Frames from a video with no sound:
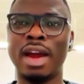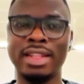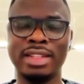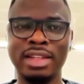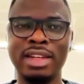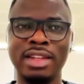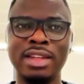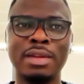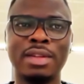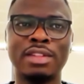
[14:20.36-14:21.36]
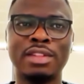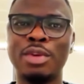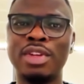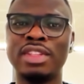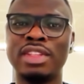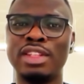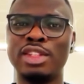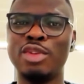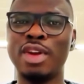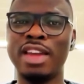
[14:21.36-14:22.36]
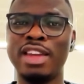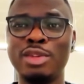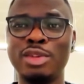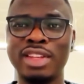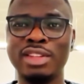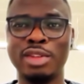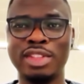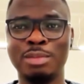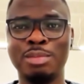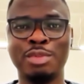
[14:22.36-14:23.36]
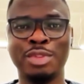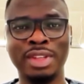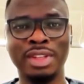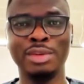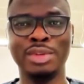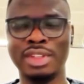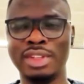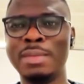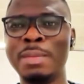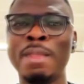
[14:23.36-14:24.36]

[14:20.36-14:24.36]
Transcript: ideally, someone said you are innocent until proven guilty.